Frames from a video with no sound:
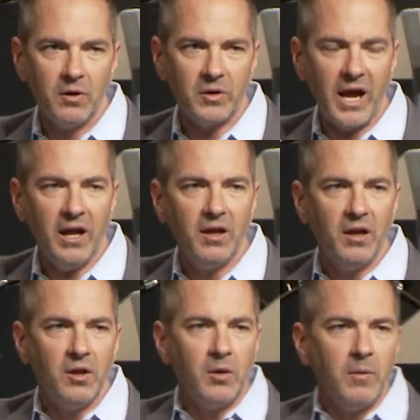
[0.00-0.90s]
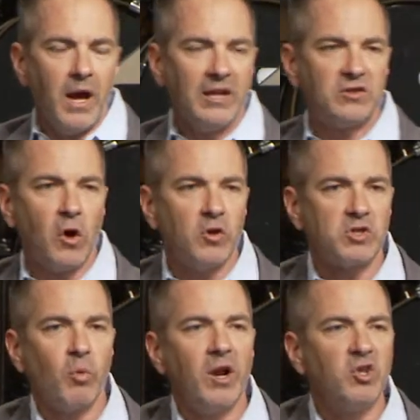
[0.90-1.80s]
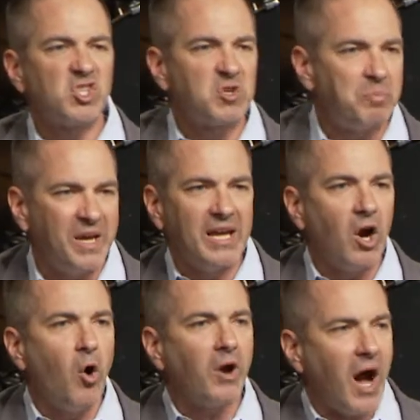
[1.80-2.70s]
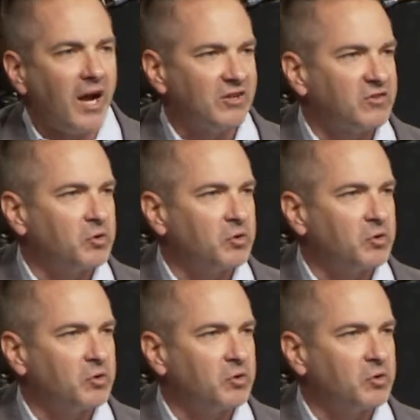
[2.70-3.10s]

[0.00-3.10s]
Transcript: Okay? And so, so we don't speak, oh, God is